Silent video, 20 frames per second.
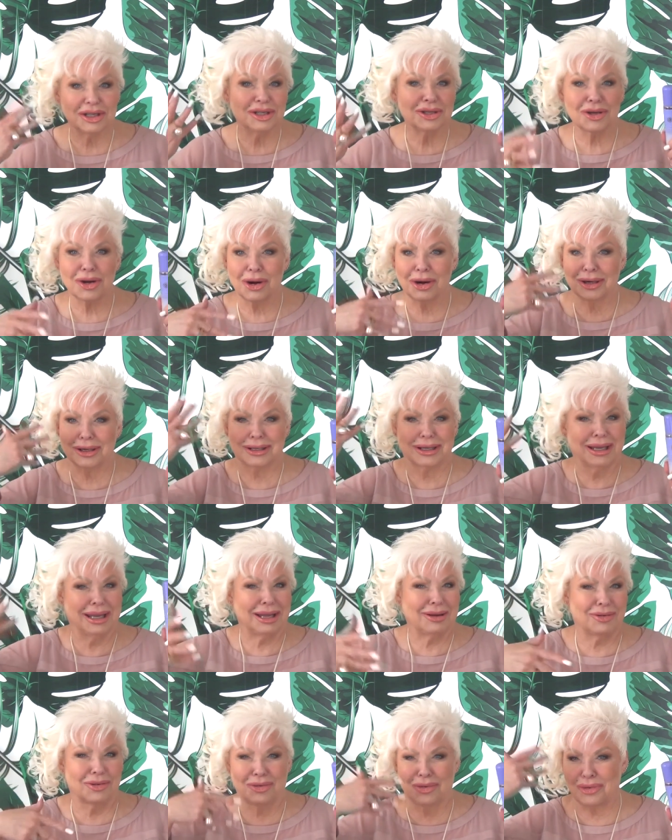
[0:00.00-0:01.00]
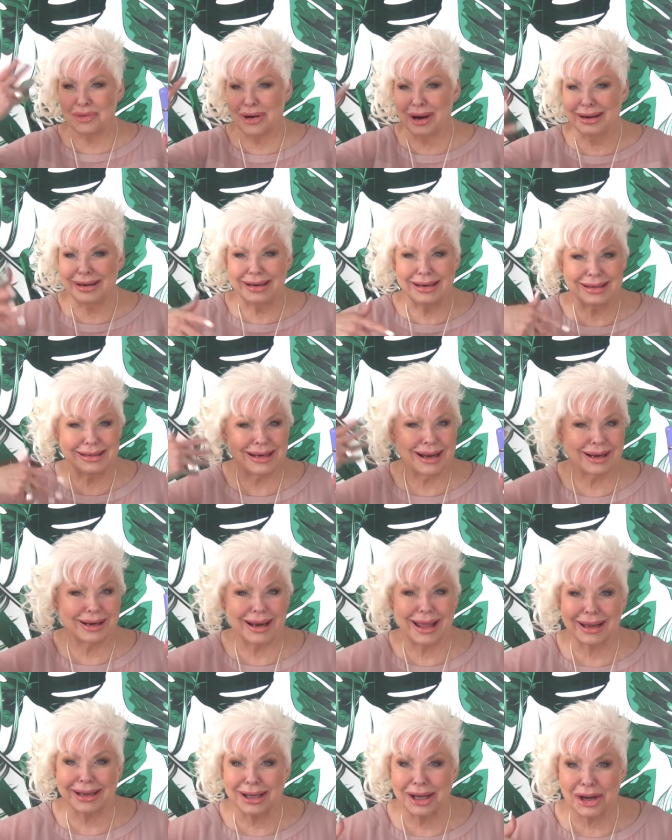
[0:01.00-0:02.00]
She's getting running down
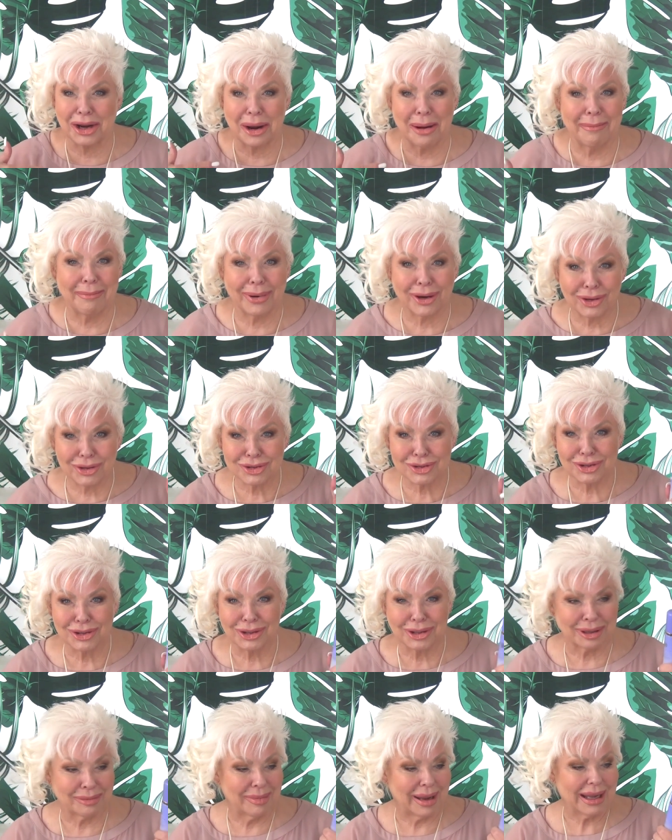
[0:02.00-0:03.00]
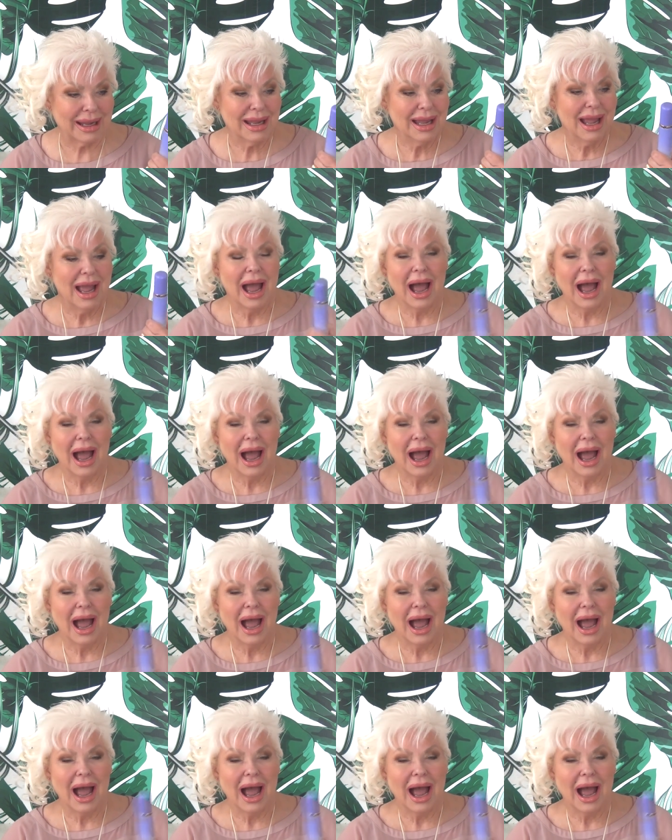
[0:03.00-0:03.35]
like a commercial to me.